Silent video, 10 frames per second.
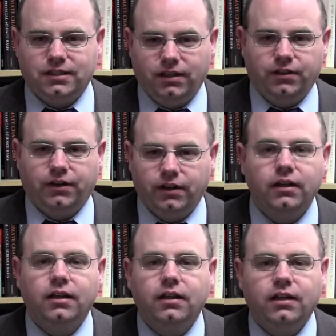the other
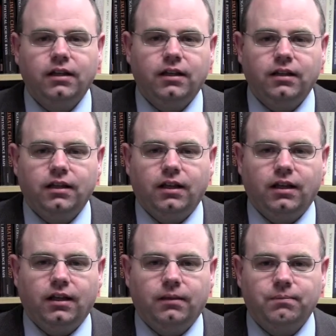
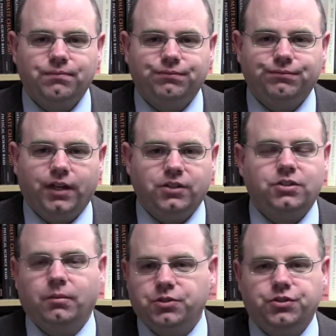uh,
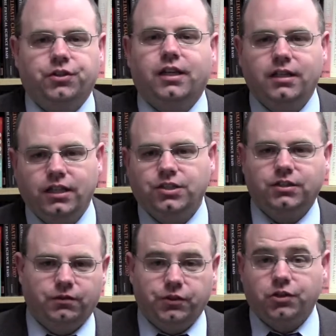assumptions or
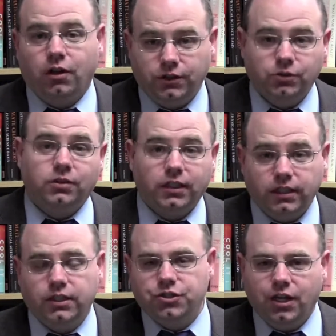conditions of what's called
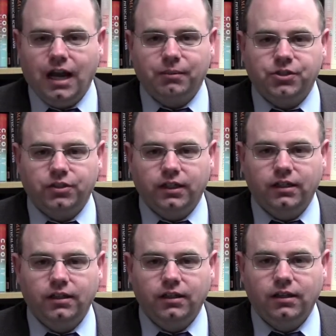Euclidean
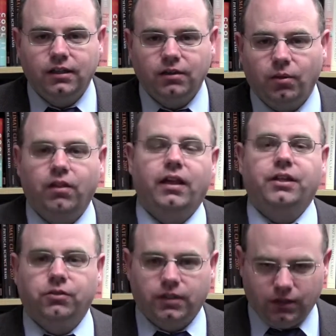geometry, well,
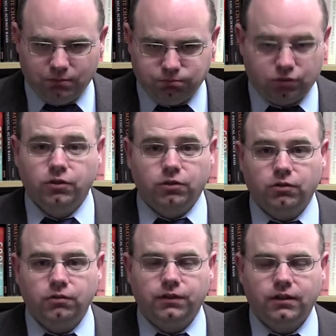then you can
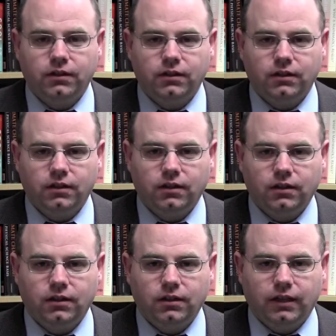prove,
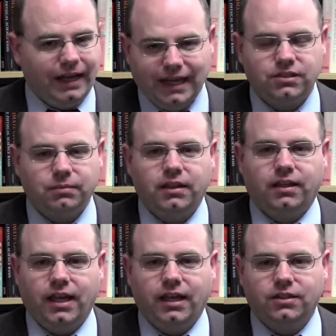it has to be
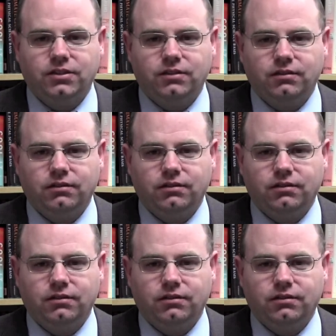the case,